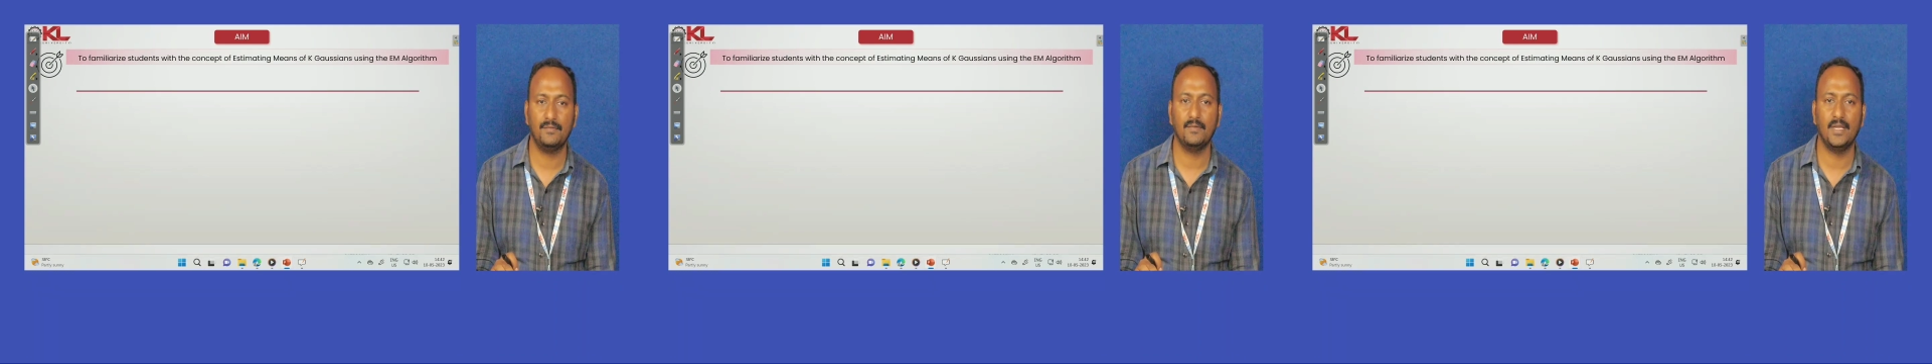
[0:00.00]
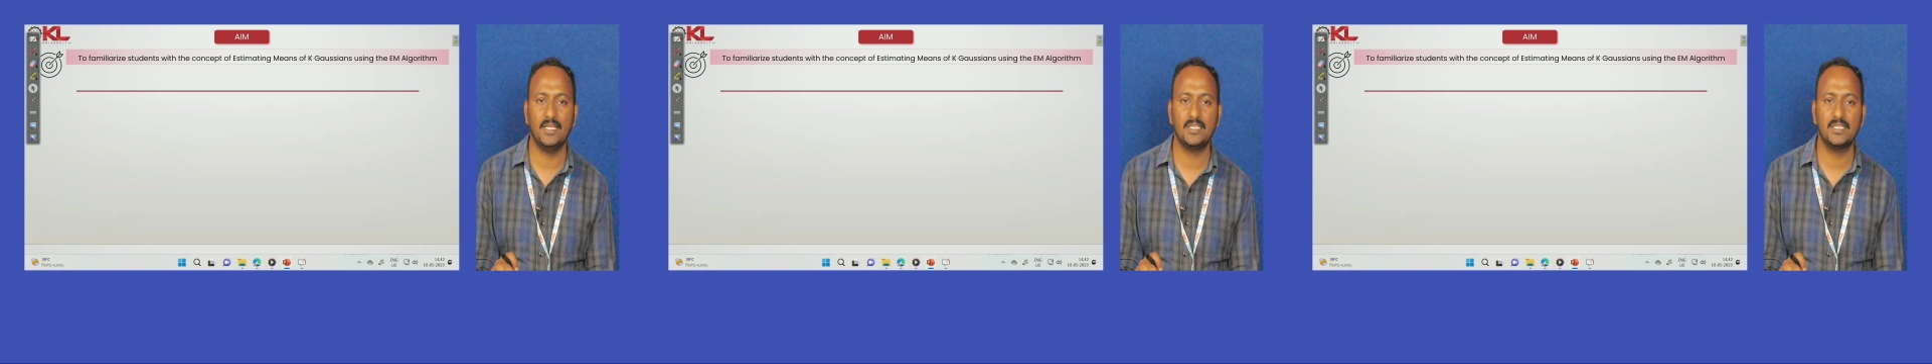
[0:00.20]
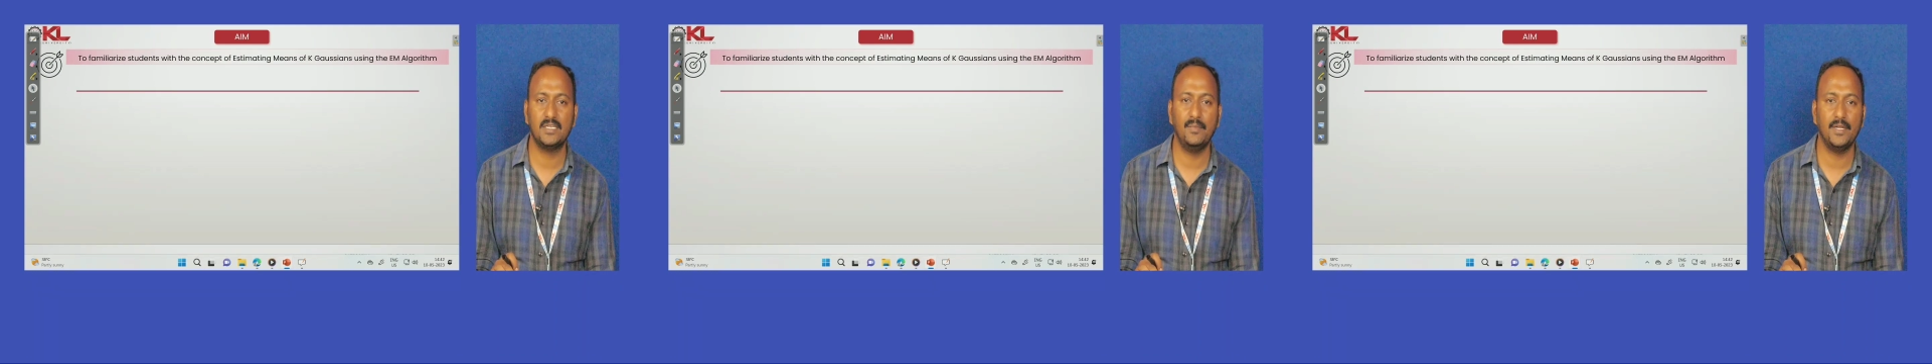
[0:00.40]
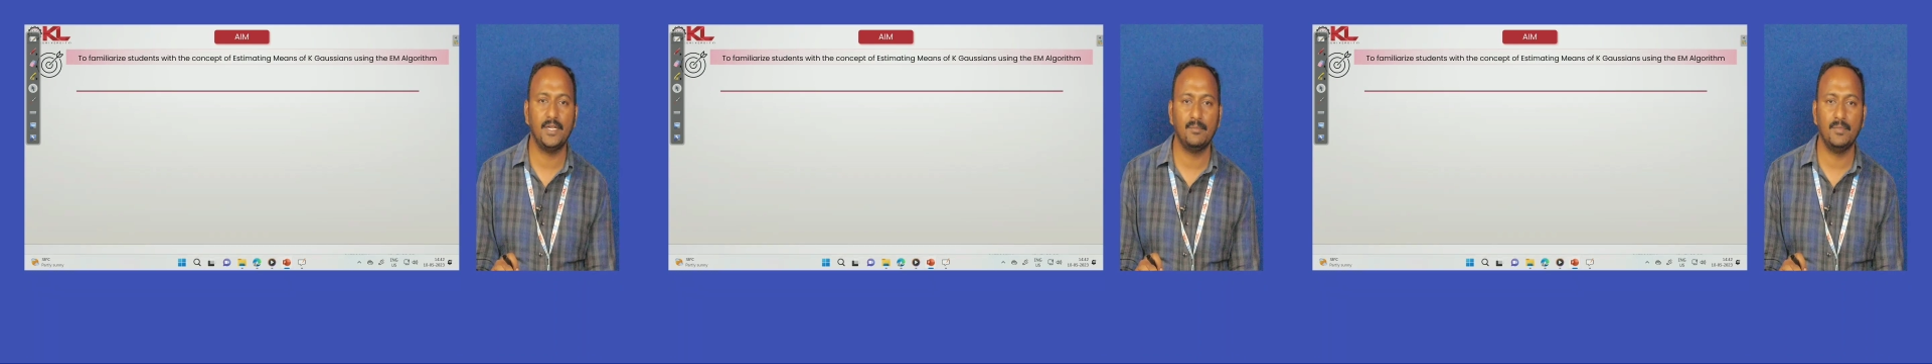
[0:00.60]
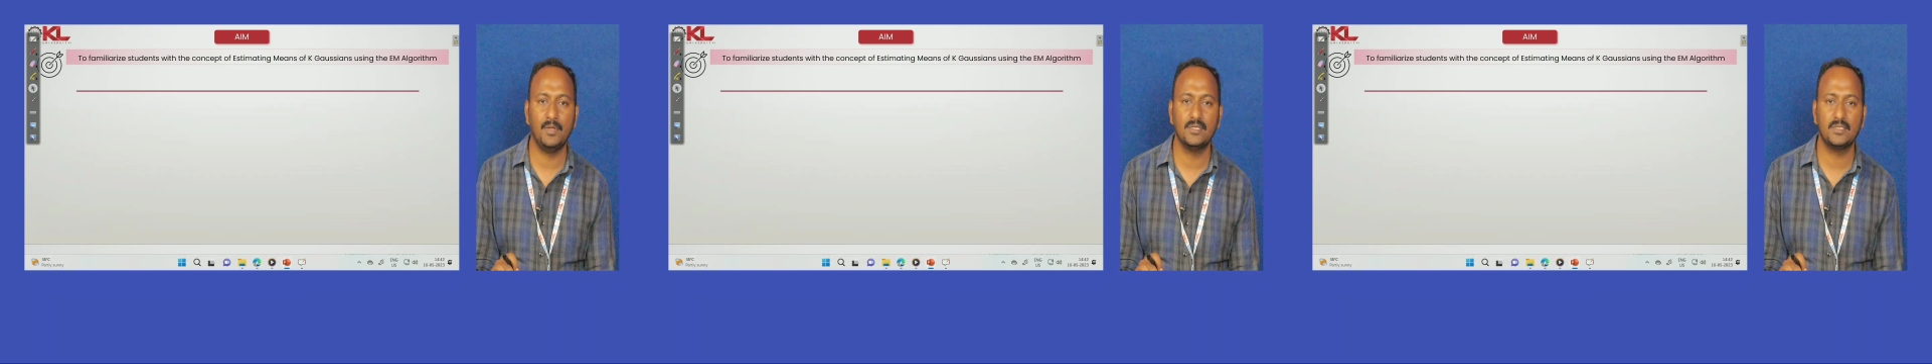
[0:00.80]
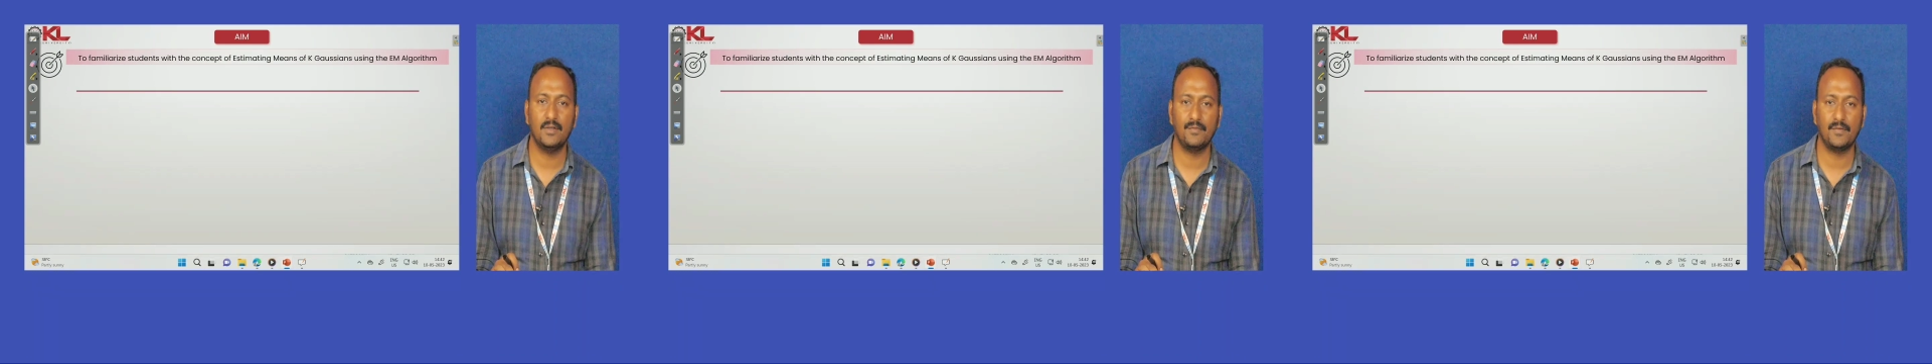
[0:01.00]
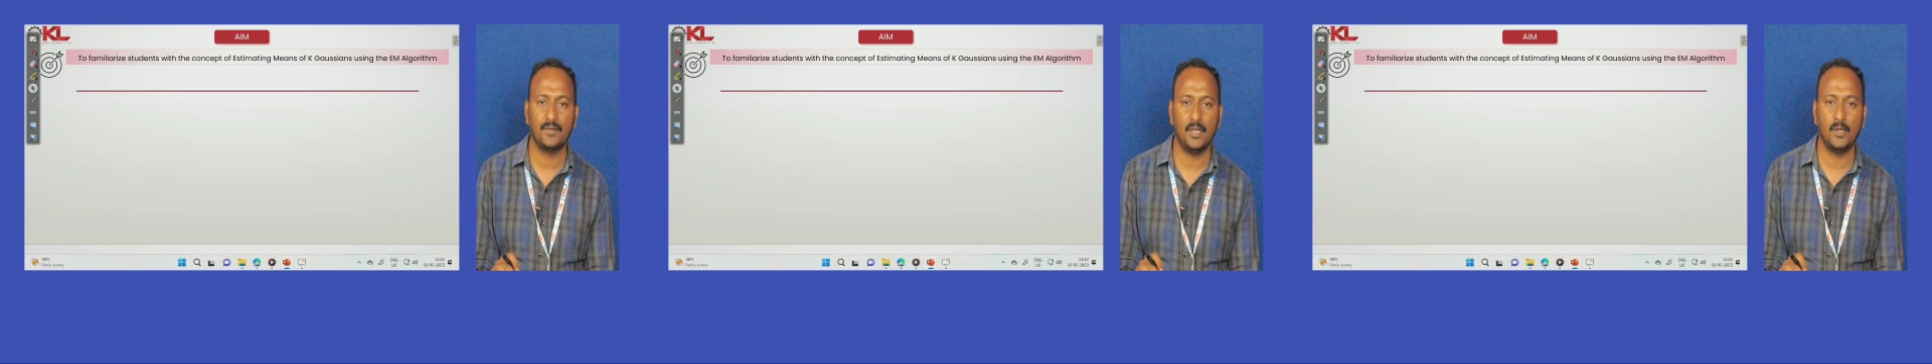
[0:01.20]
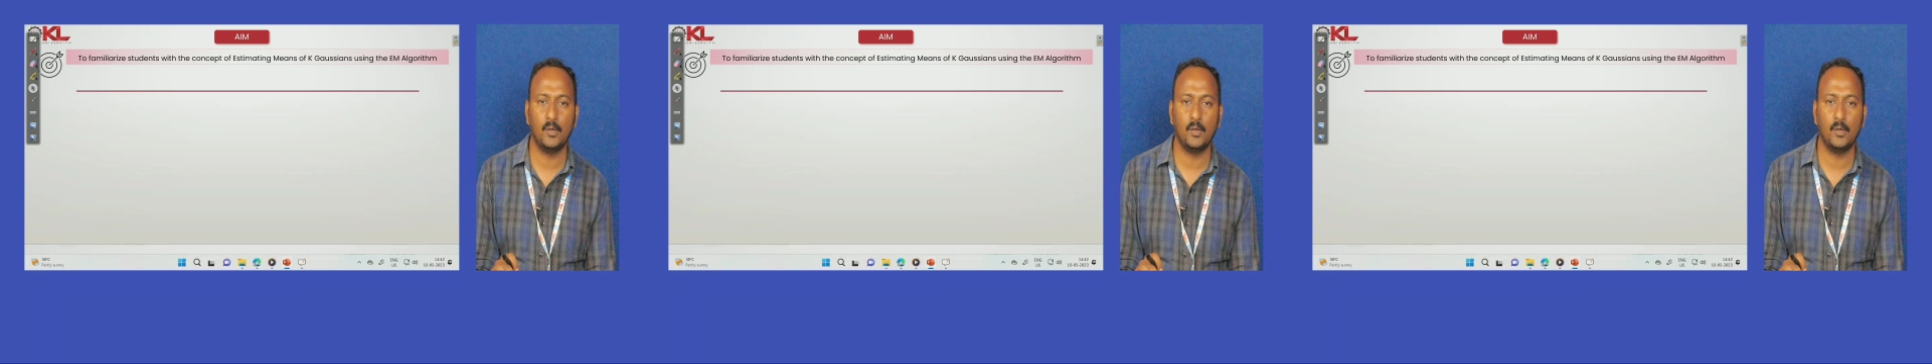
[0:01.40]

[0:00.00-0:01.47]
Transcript: estimating means of K